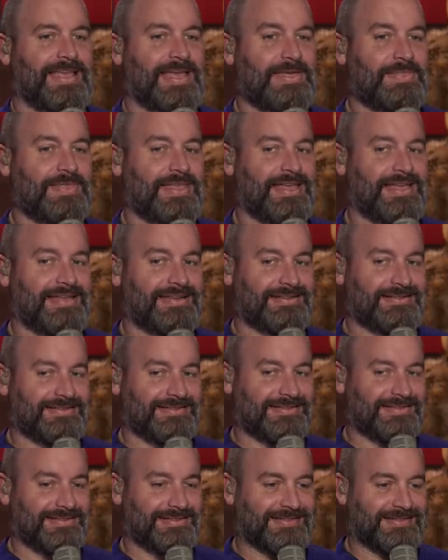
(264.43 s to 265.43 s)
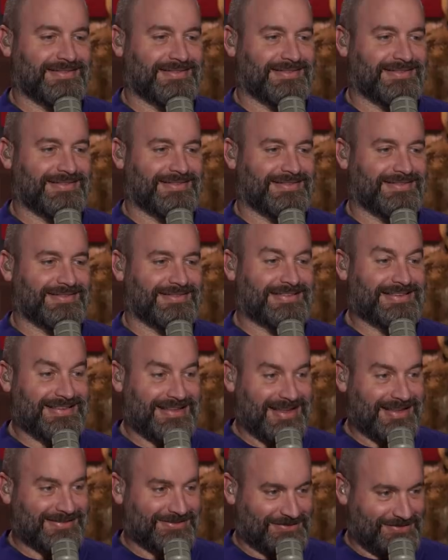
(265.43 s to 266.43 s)
and then
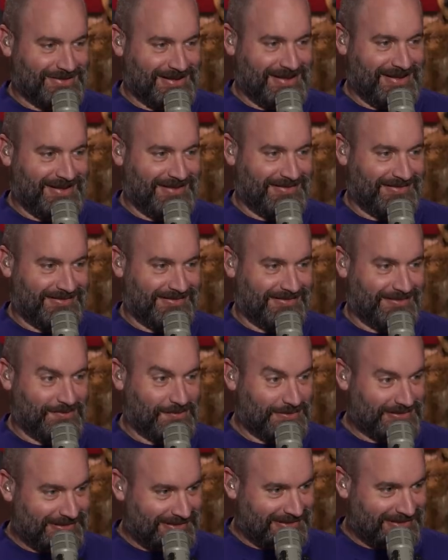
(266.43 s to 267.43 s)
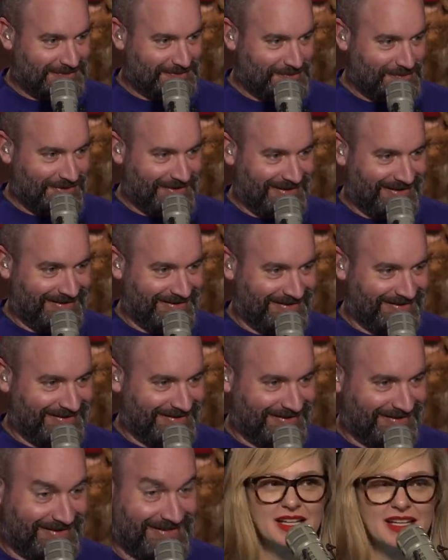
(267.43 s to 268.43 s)
yesterday, or was it this morning? this
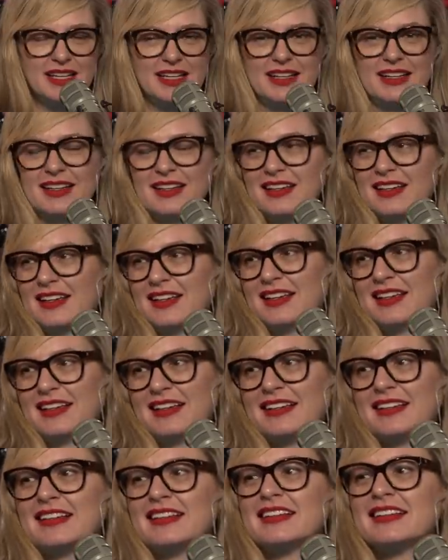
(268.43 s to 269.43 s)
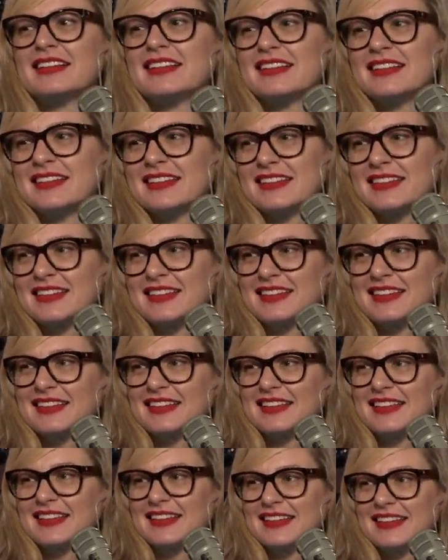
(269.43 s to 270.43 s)
morning. This morning, a mom goes,
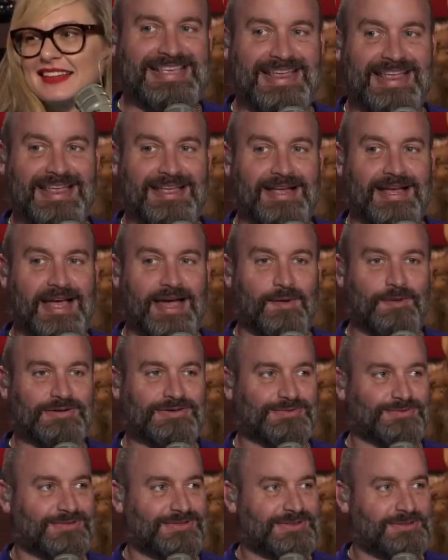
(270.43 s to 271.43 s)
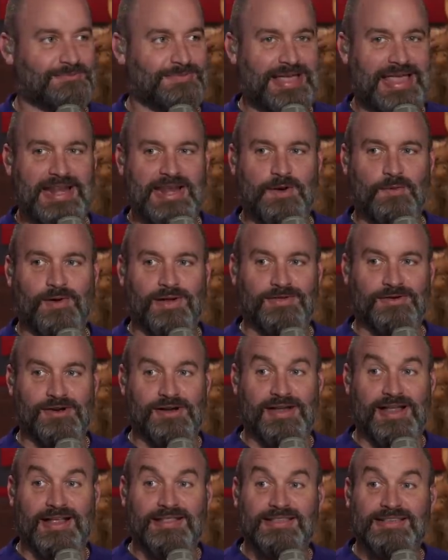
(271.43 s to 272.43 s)
I was thinking, I was debating whether
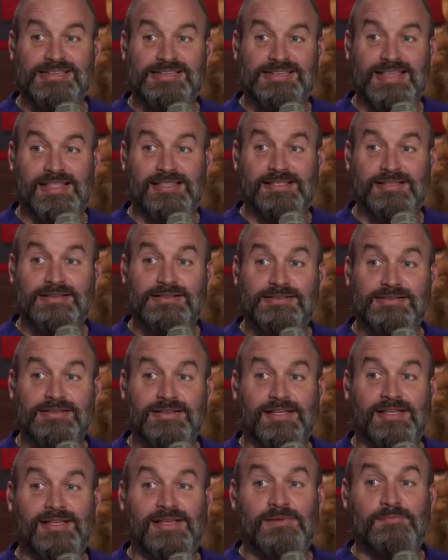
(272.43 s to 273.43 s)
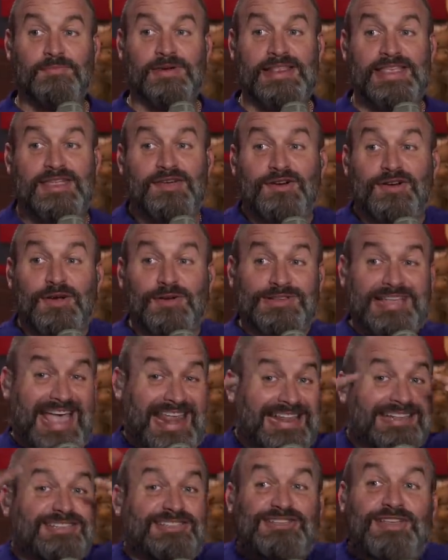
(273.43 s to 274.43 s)
or not to send this, but here goes,
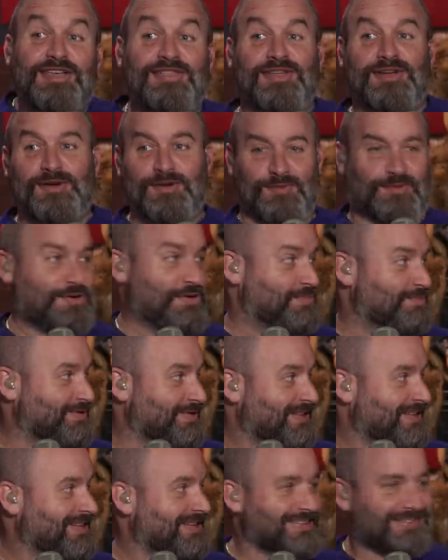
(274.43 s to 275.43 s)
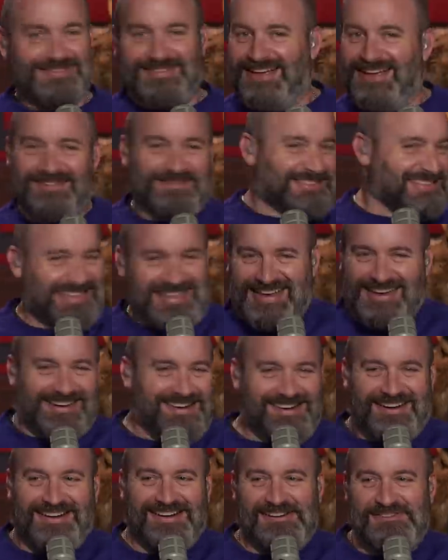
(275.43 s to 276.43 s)
and it's to the group. So I was like,
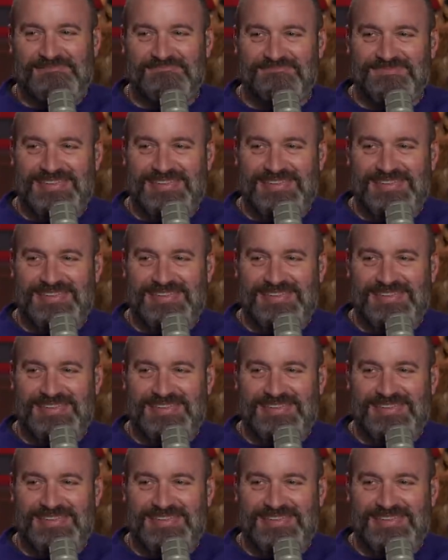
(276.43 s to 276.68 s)
oh